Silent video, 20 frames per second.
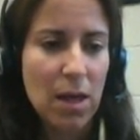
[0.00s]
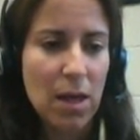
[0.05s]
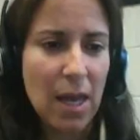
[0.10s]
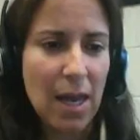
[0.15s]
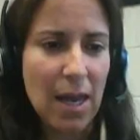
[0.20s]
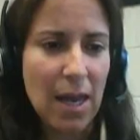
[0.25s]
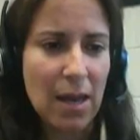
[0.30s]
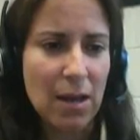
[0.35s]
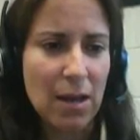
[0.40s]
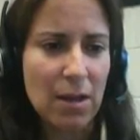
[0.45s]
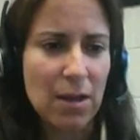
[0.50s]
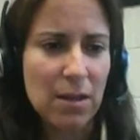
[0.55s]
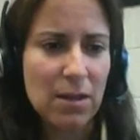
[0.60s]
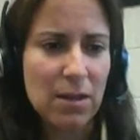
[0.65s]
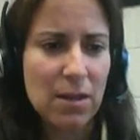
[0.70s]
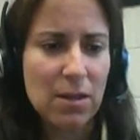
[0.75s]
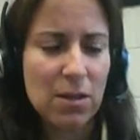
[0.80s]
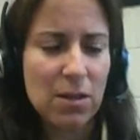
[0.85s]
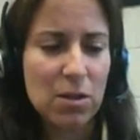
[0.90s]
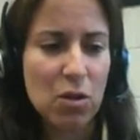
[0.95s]
And
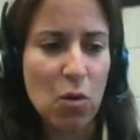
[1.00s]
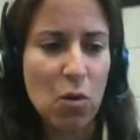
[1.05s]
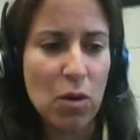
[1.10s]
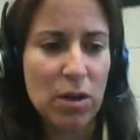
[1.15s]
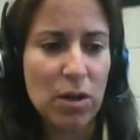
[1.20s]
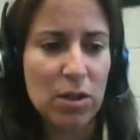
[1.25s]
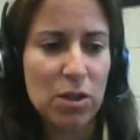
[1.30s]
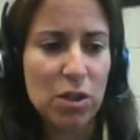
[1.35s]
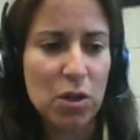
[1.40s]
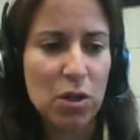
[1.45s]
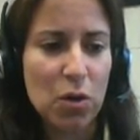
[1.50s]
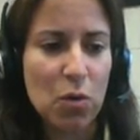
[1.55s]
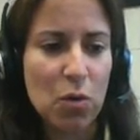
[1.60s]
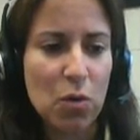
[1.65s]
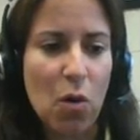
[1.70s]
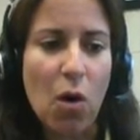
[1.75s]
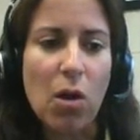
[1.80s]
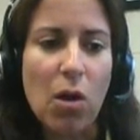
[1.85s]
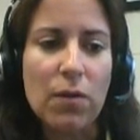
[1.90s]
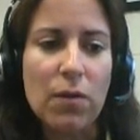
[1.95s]
this is going to show
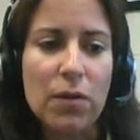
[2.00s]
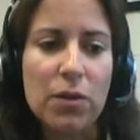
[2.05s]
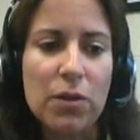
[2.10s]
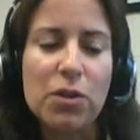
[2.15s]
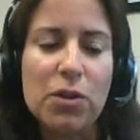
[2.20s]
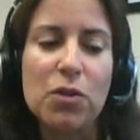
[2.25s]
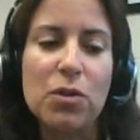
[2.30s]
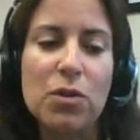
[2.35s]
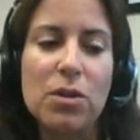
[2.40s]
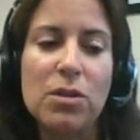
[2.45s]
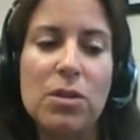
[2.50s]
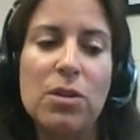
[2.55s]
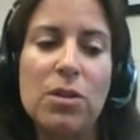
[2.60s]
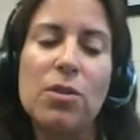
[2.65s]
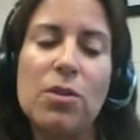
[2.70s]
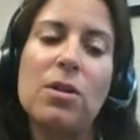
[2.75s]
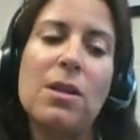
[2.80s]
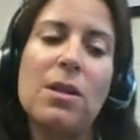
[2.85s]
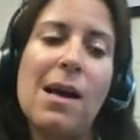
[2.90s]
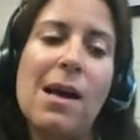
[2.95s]
you all of your students in
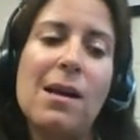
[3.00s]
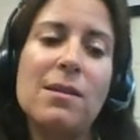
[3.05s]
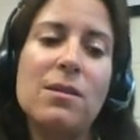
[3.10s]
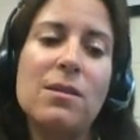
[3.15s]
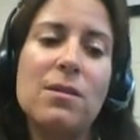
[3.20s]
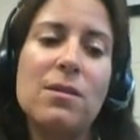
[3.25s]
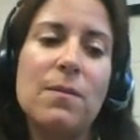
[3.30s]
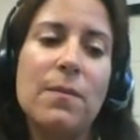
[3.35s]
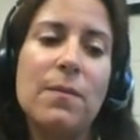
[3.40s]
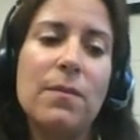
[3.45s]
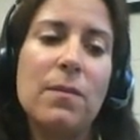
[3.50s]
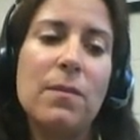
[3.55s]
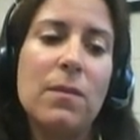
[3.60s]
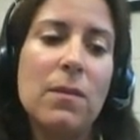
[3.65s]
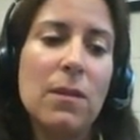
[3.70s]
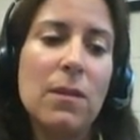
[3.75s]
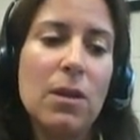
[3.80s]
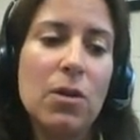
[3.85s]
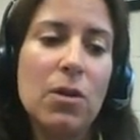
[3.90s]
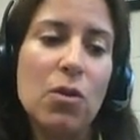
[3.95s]
your class.
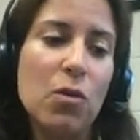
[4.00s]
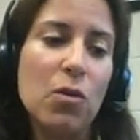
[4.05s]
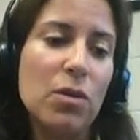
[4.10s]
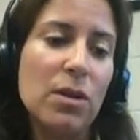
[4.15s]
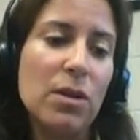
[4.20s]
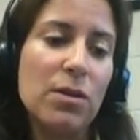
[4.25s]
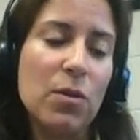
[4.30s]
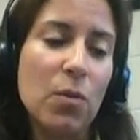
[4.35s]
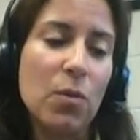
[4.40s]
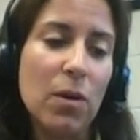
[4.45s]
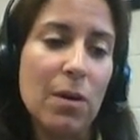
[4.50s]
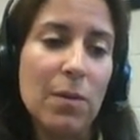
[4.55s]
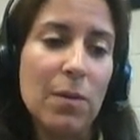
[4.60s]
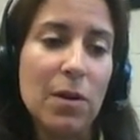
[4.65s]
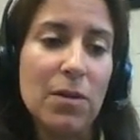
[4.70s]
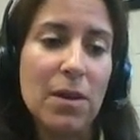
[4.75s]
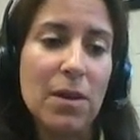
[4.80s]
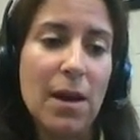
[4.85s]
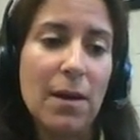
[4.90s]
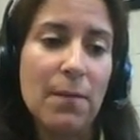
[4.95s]
You don't need to worry
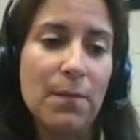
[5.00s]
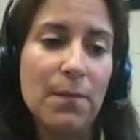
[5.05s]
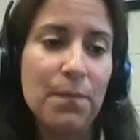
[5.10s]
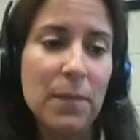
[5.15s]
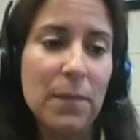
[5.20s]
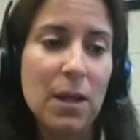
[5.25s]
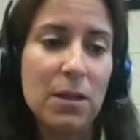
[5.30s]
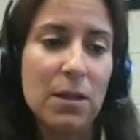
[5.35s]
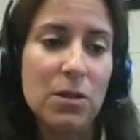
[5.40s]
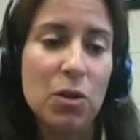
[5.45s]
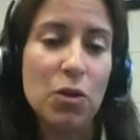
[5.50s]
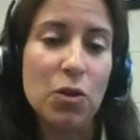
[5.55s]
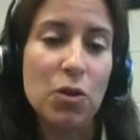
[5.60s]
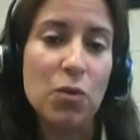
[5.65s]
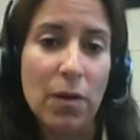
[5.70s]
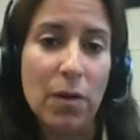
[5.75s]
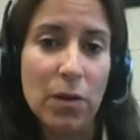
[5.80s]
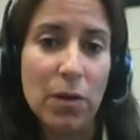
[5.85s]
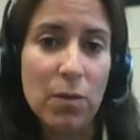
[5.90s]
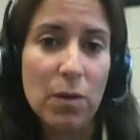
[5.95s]
about that until
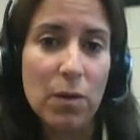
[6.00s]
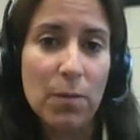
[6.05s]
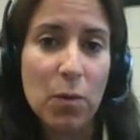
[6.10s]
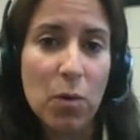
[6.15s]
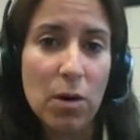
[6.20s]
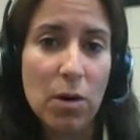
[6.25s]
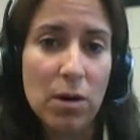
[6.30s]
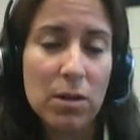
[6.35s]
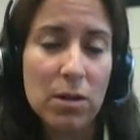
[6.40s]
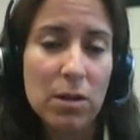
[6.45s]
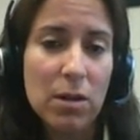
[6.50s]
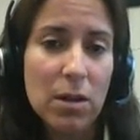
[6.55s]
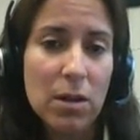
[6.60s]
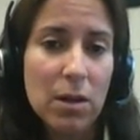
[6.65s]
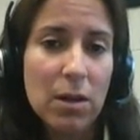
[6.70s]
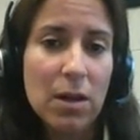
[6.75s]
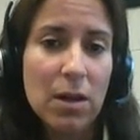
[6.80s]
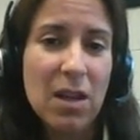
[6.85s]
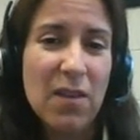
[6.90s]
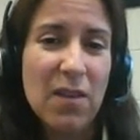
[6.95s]
you run the report
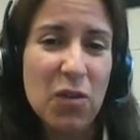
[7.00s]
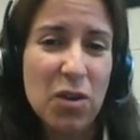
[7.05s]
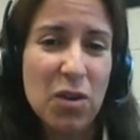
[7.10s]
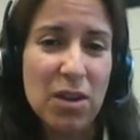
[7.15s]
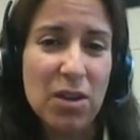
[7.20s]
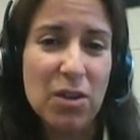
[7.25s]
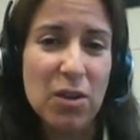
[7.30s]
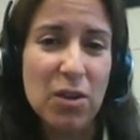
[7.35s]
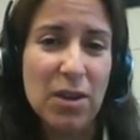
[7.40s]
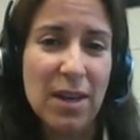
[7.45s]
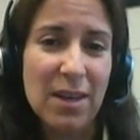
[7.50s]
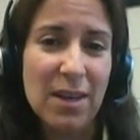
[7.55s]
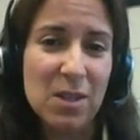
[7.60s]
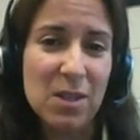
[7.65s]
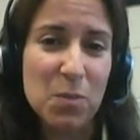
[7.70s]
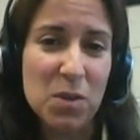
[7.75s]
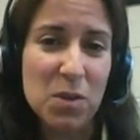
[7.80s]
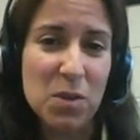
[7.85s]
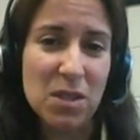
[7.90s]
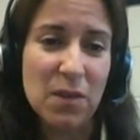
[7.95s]
if you need to look at a
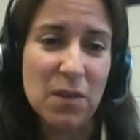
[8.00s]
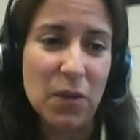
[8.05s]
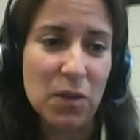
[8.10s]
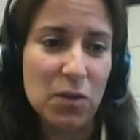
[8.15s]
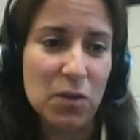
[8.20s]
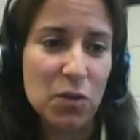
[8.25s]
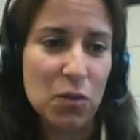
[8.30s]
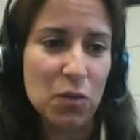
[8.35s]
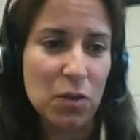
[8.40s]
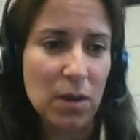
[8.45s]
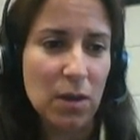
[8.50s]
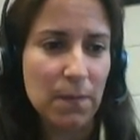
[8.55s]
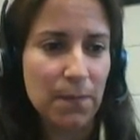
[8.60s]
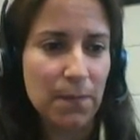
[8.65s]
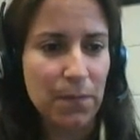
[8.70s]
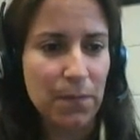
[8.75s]
specific student.